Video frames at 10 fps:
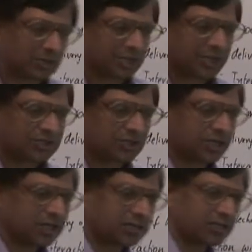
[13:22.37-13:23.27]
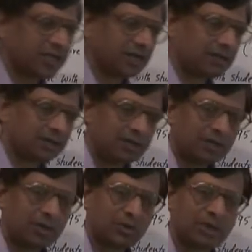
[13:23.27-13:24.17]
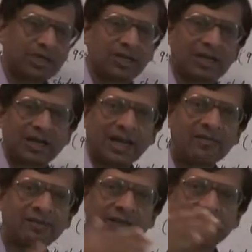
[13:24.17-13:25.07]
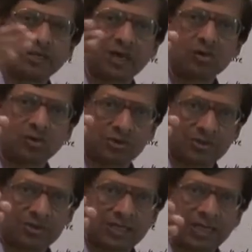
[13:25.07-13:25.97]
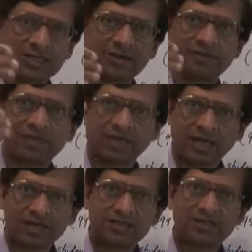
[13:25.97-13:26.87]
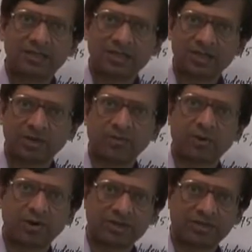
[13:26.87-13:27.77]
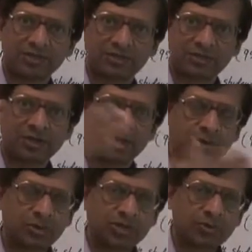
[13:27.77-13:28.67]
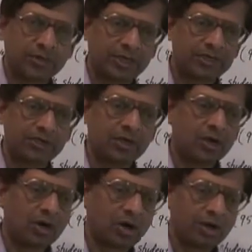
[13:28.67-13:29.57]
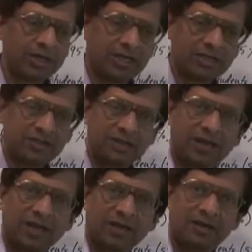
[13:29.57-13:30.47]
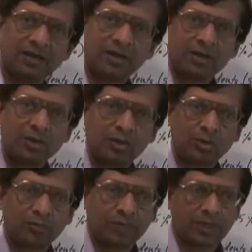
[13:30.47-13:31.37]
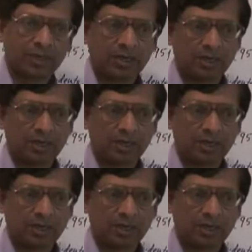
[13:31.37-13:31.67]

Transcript: So the lecturer is there to either clarify the doubts as the lecture progresses to the students, or he is there to